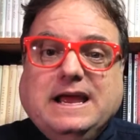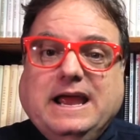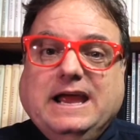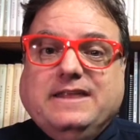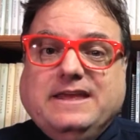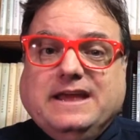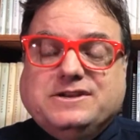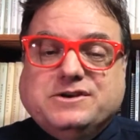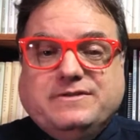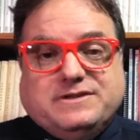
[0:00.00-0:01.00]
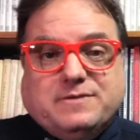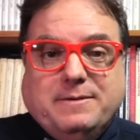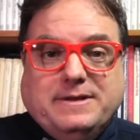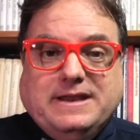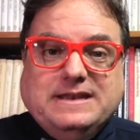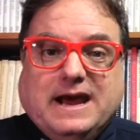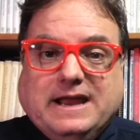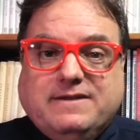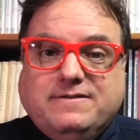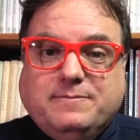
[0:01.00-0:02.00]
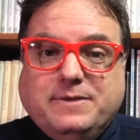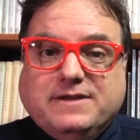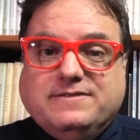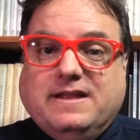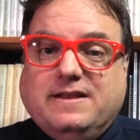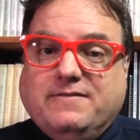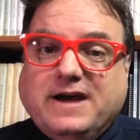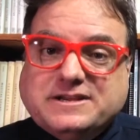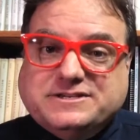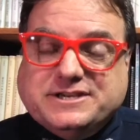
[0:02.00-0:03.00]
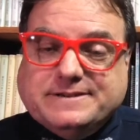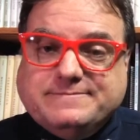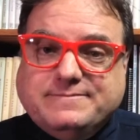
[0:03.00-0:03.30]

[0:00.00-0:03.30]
and the anchovies swam in and died because not enough oxygen.